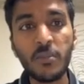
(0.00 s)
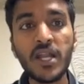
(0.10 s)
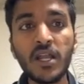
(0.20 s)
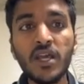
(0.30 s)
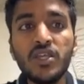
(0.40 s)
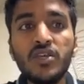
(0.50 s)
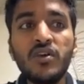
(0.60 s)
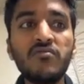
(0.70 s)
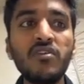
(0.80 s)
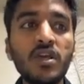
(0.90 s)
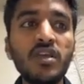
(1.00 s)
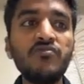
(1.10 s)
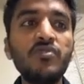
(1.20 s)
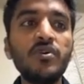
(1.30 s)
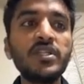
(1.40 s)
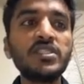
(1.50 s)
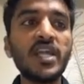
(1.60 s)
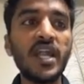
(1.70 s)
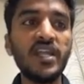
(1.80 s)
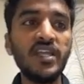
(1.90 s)
But if you are
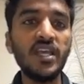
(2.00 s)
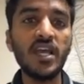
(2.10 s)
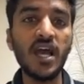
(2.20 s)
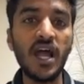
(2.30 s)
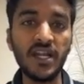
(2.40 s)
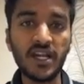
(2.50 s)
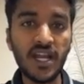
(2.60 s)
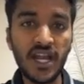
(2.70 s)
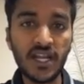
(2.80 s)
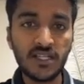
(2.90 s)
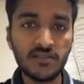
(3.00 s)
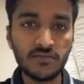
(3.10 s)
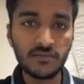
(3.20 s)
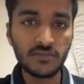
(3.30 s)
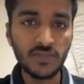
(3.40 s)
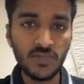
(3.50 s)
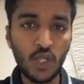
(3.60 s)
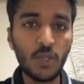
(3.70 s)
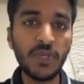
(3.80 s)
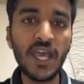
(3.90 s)
studying undergrad,
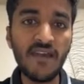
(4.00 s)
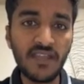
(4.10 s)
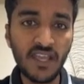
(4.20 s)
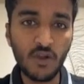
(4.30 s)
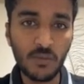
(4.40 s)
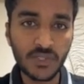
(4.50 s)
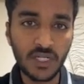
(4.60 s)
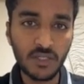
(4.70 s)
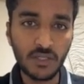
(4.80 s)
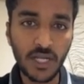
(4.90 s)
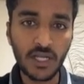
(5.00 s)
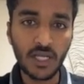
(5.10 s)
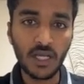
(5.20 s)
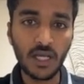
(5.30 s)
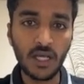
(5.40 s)
we'll be having an option to get